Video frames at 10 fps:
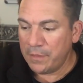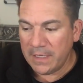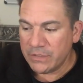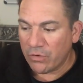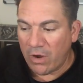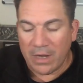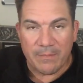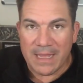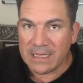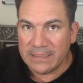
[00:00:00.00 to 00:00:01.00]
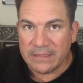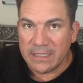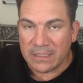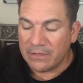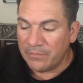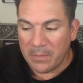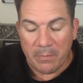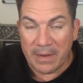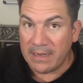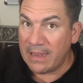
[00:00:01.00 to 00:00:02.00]
things are automatically deducted from your
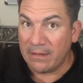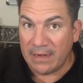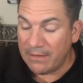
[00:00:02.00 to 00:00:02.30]
bank account